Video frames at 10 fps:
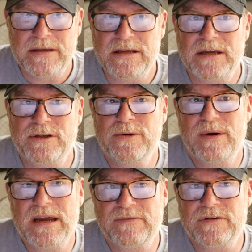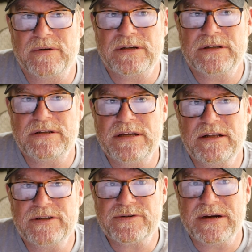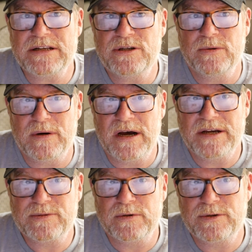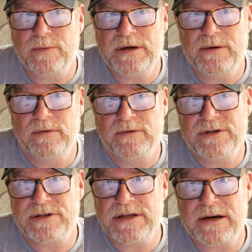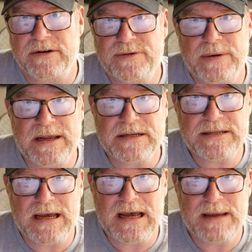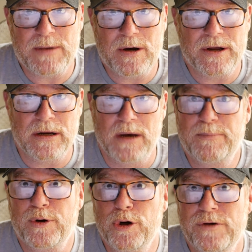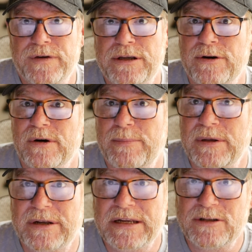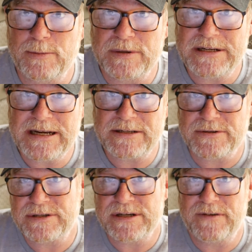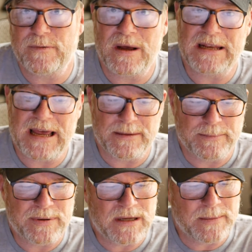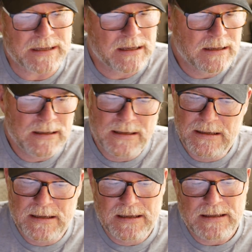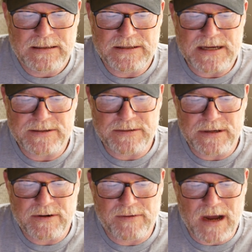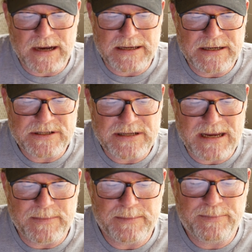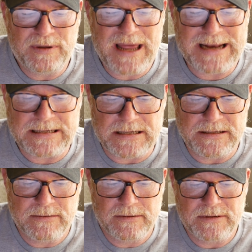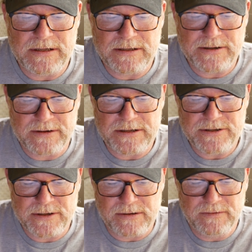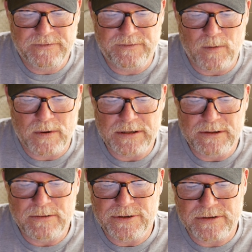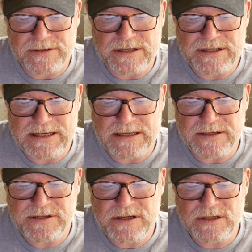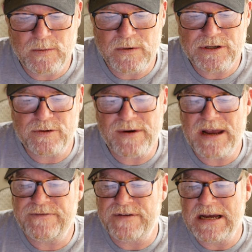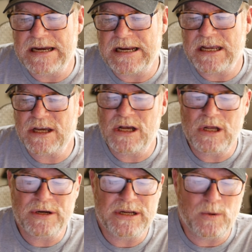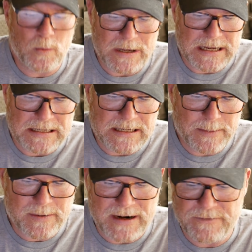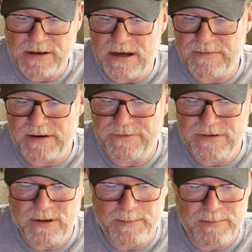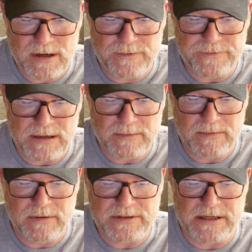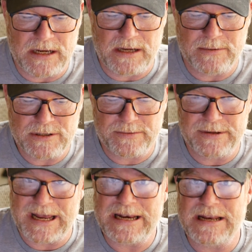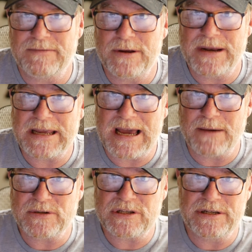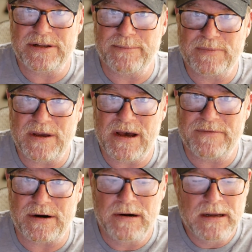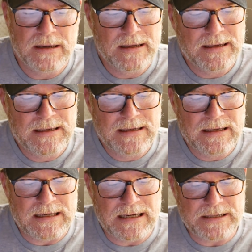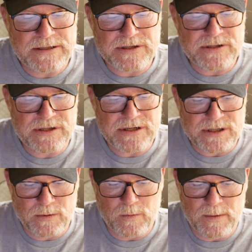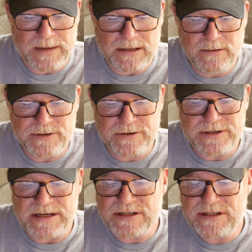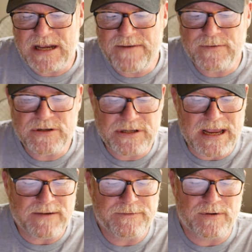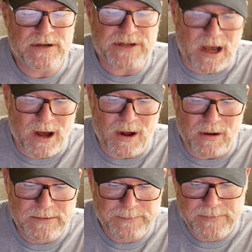Yeah, you have to illustrate to us, which we will just take our sweet ass time on, approving your ability to protect yourself while out in public. This is actually a crock. In a statement, Plotkin, the attorney general for New Jersey, said the decision was gratifying and it called it a win. Democratic Governor Phil Murphy said he was thrilled. I didn't even know that guy was still governor. This decision will make New Jersey a safer state for us all.